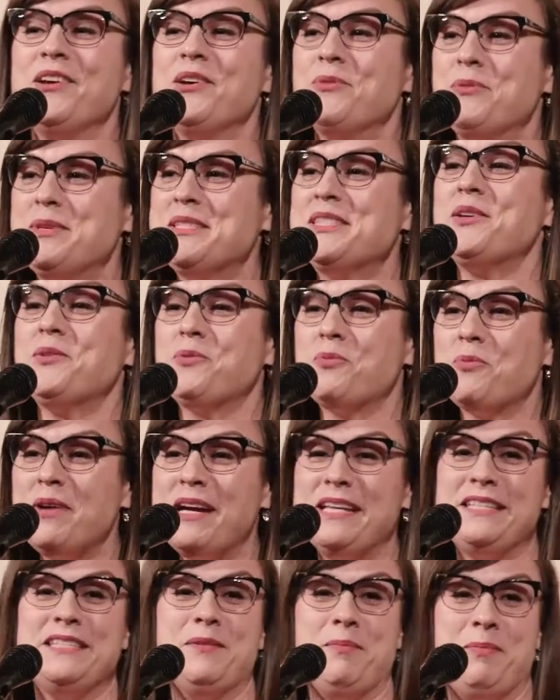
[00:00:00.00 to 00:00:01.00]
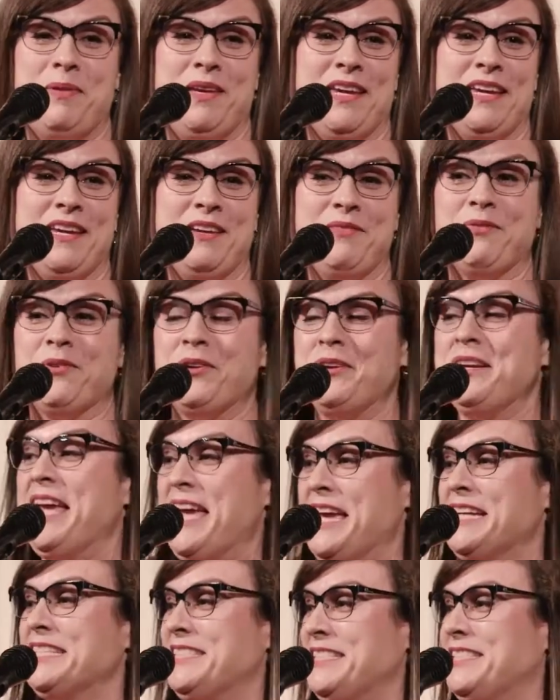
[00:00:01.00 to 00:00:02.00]
was a recipe for an
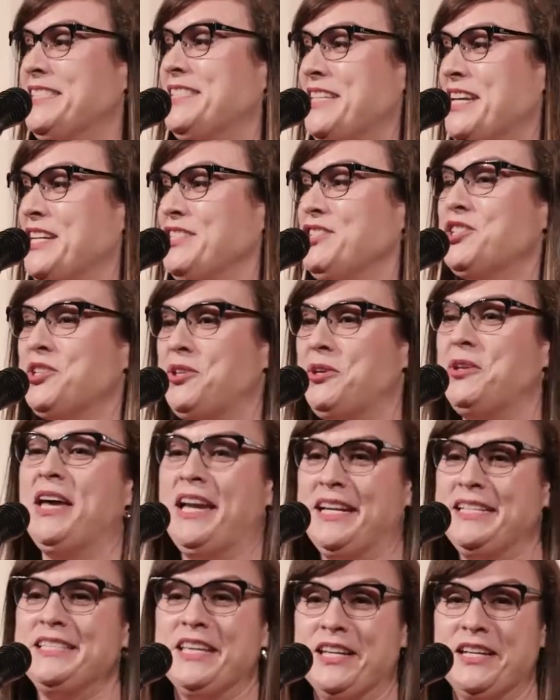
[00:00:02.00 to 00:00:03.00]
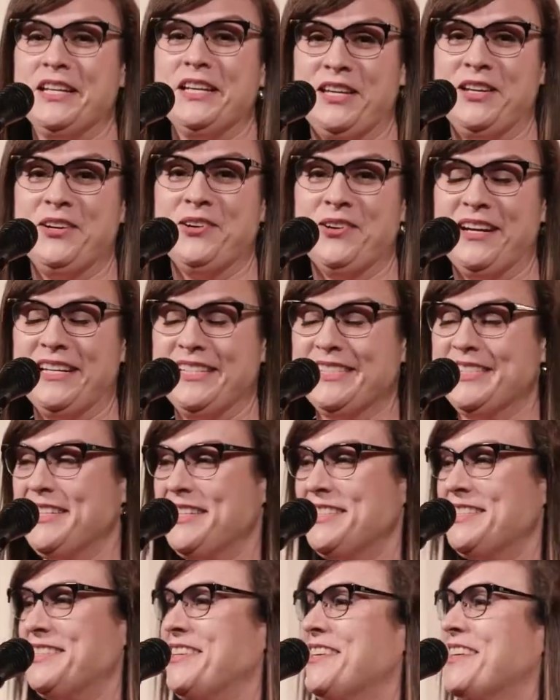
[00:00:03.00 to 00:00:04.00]
existential identity
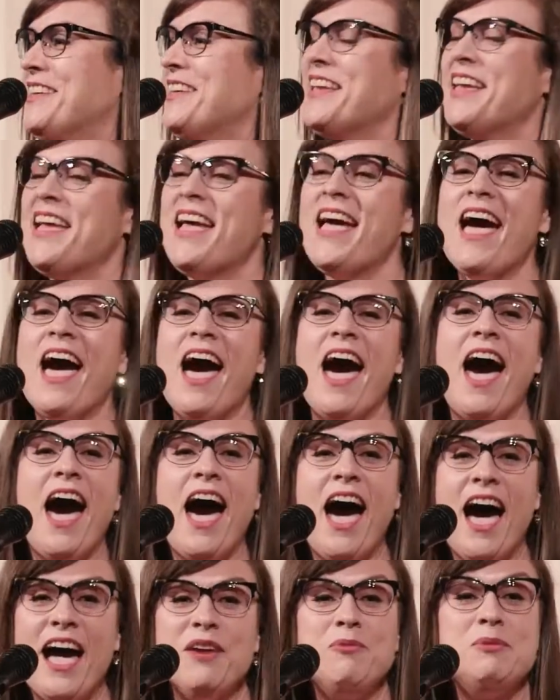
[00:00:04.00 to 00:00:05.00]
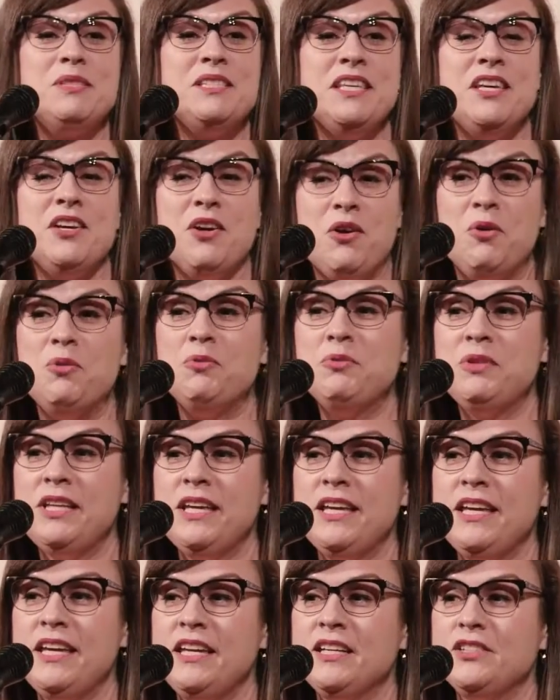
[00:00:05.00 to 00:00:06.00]
crisis. I was the
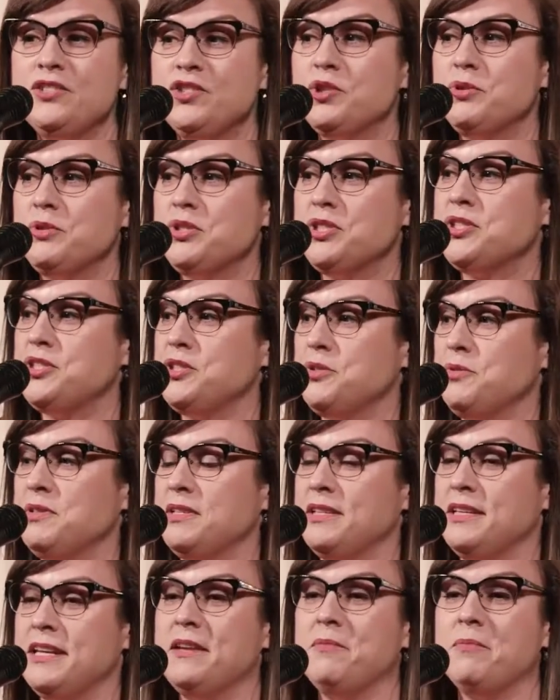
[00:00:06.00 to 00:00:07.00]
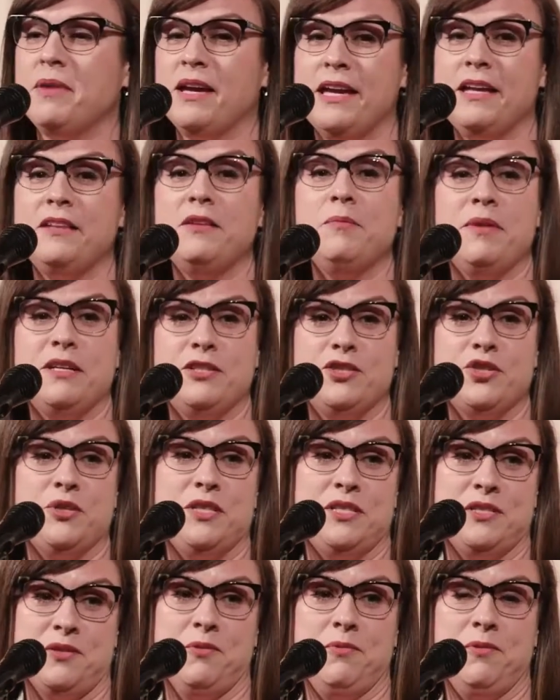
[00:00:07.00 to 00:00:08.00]
only Jewish student in my elementary
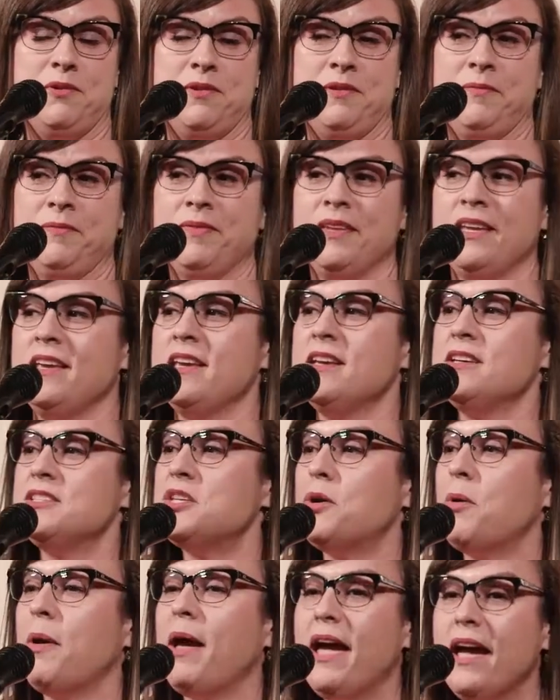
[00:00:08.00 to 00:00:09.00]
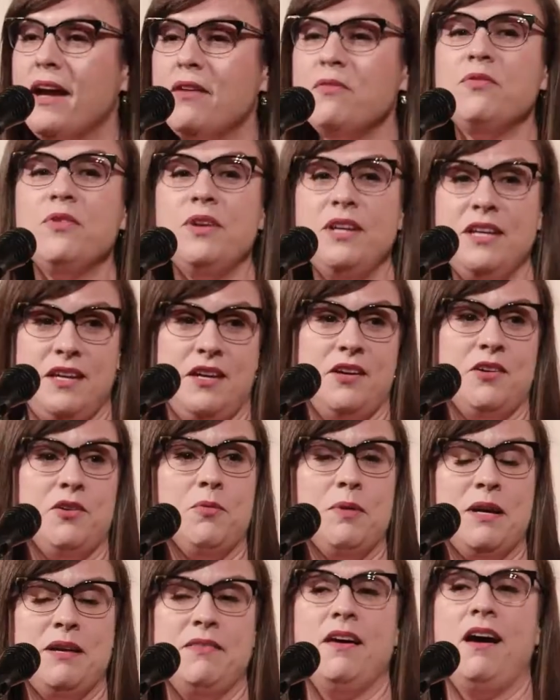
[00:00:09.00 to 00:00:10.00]
school. So every year
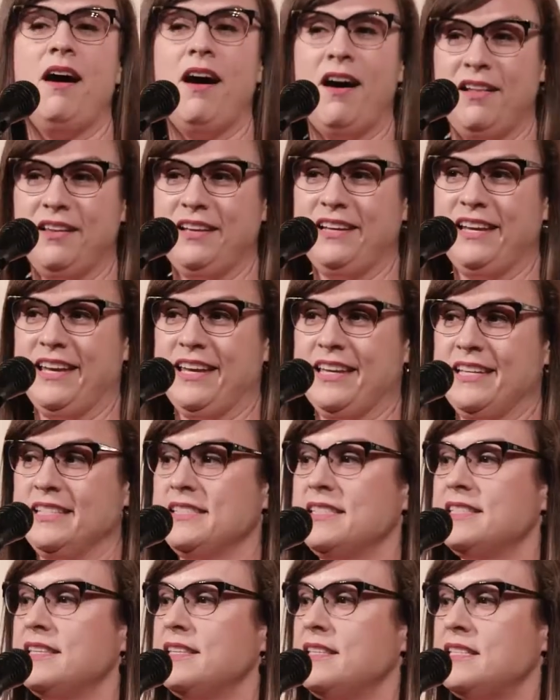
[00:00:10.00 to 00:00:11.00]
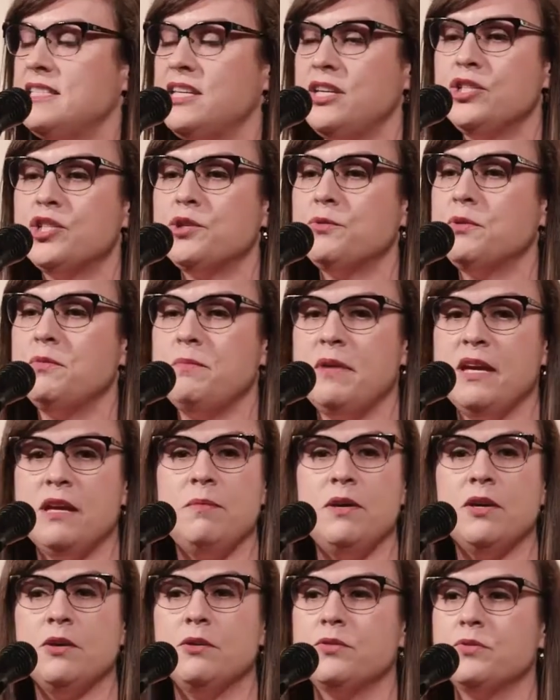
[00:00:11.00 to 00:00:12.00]
around the holidays, the teacher would make
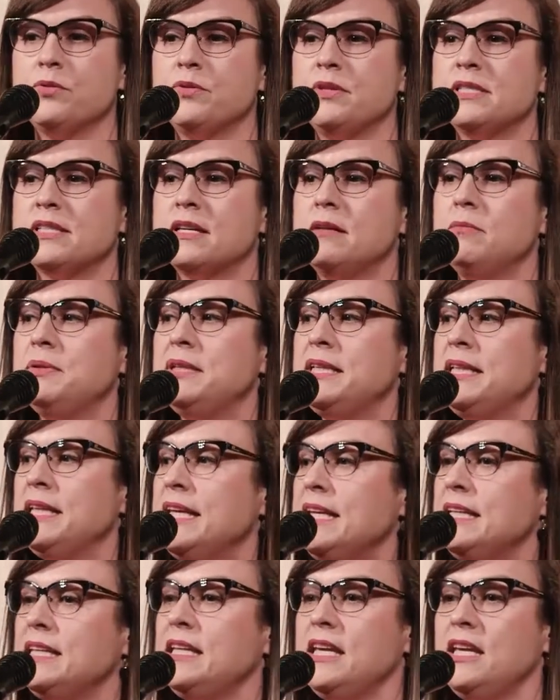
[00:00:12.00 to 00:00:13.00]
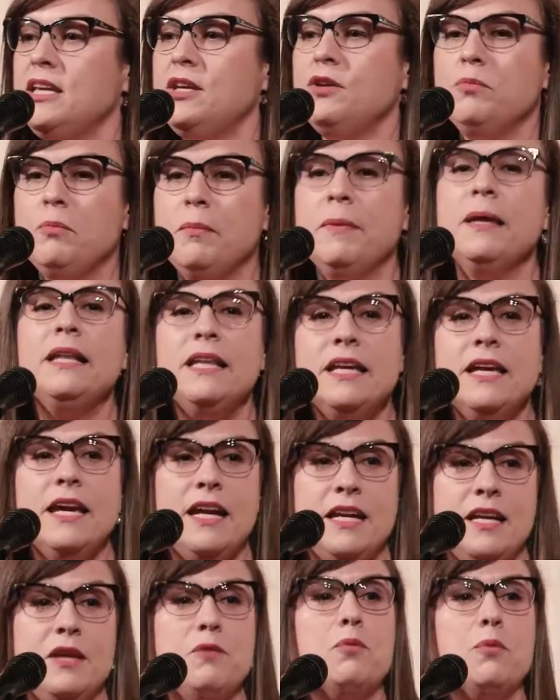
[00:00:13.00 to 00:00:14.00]
me go through this completely
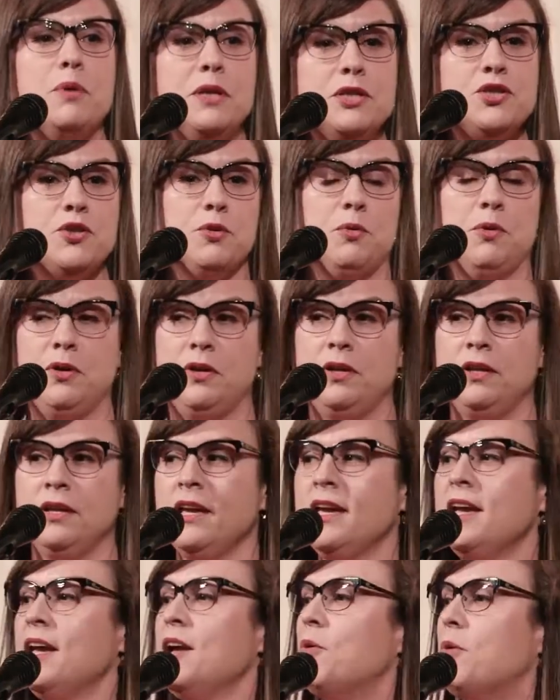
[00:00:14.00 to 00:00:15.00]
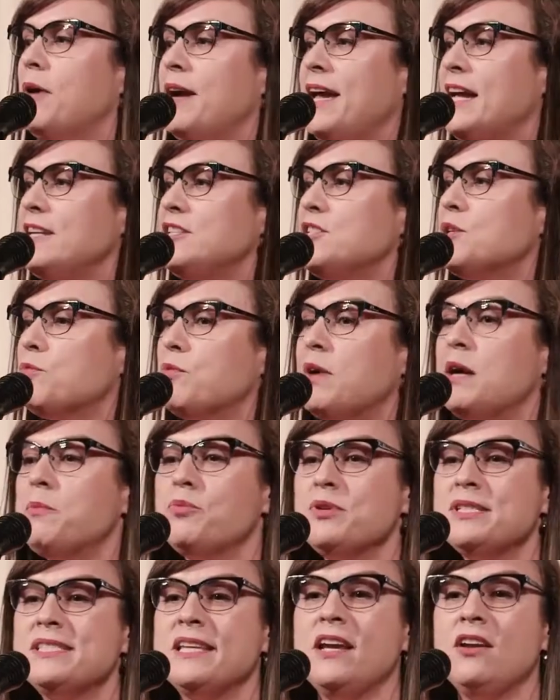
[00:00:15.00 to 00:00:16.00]
humiliating ritual where I had to
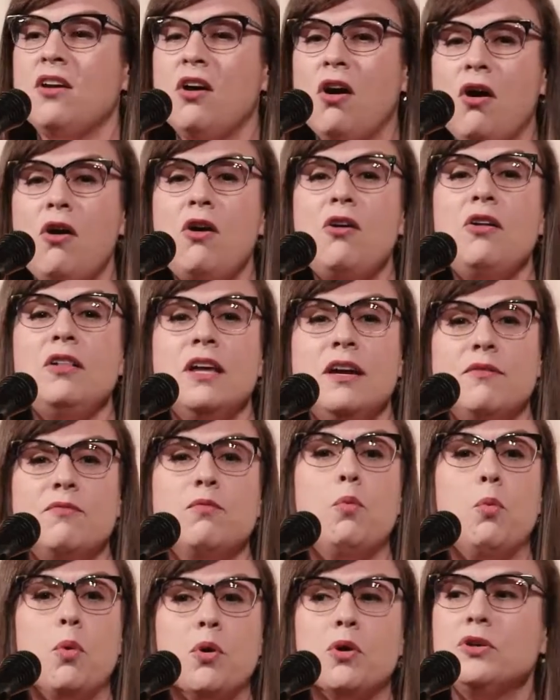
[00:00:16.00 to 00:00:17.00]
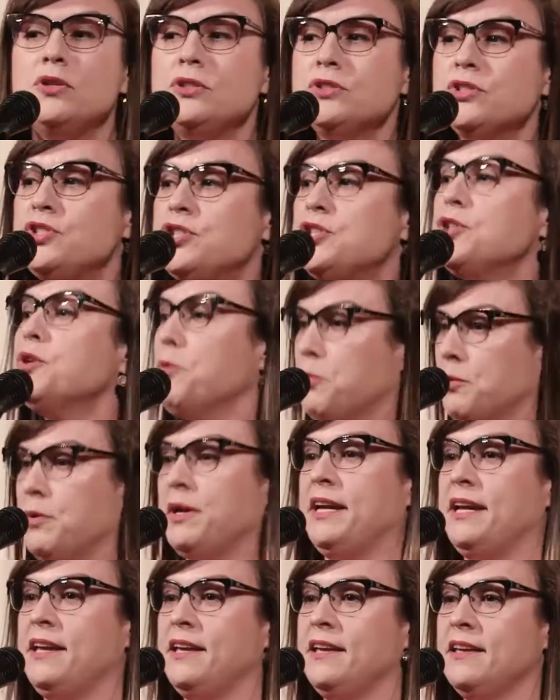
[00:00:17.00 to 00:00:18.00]
represent all of world
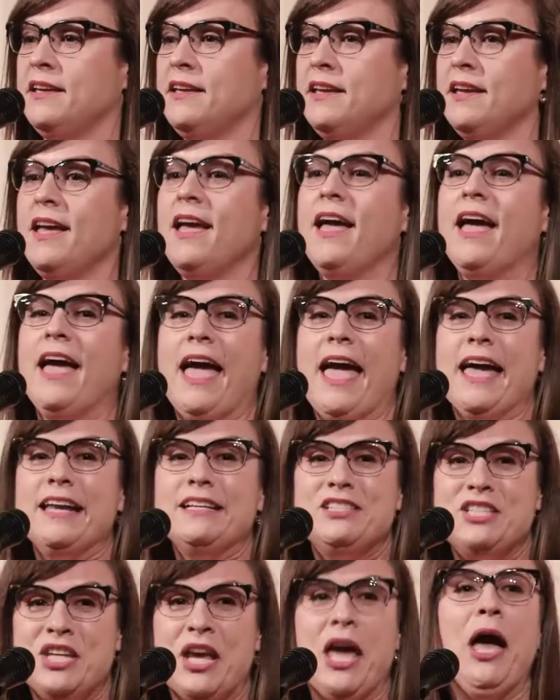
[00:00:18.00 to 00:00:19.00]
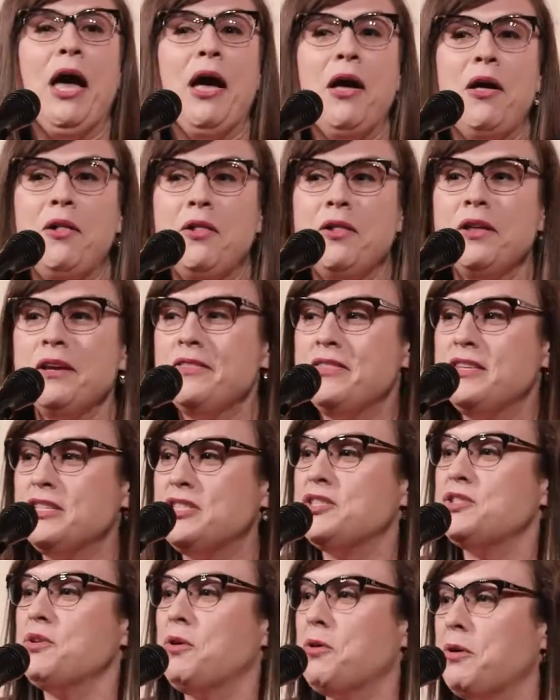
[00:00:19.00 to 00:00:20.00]
Jewry and tell the
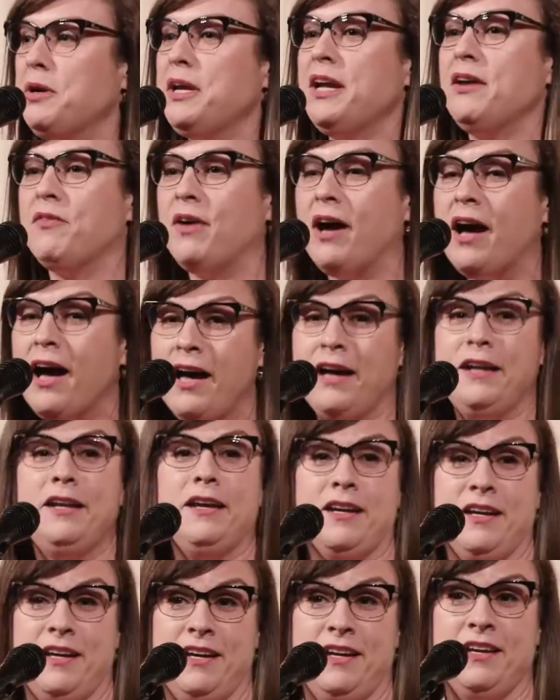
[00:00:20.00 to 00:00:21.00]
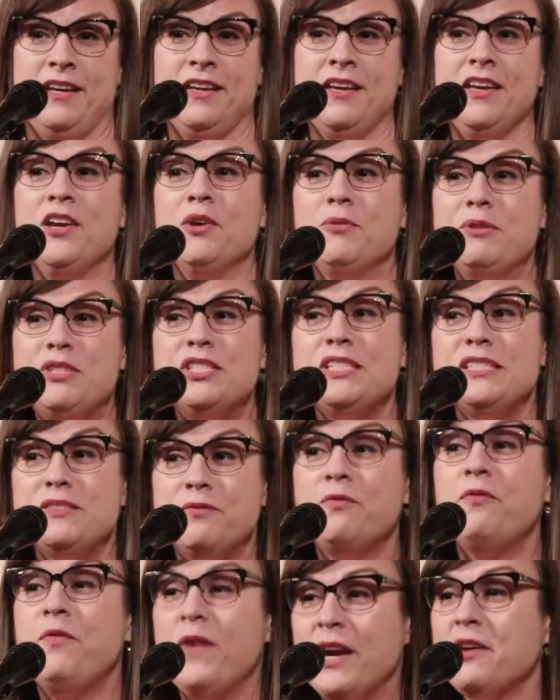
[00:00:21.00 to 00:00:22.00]
story of Hanukkah, which is
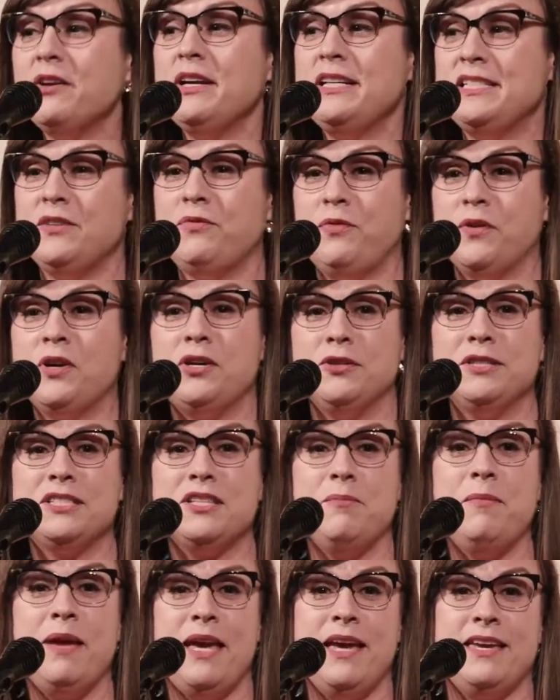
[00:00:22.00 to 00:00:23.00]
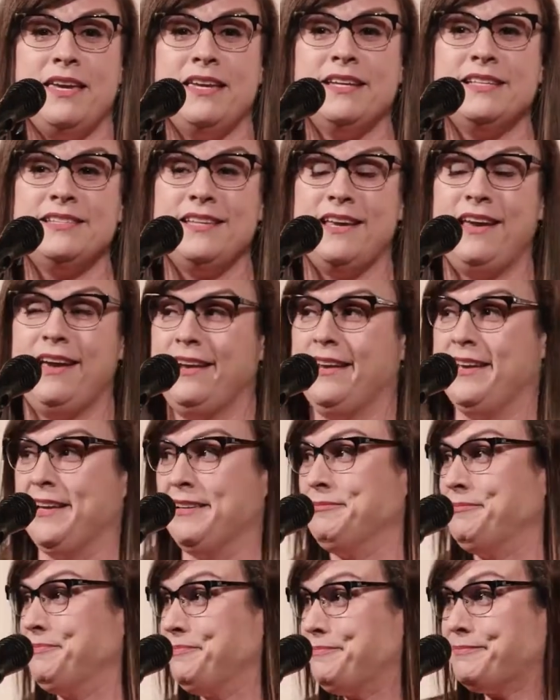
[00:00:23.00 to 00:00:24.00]
very difficult to make exciting.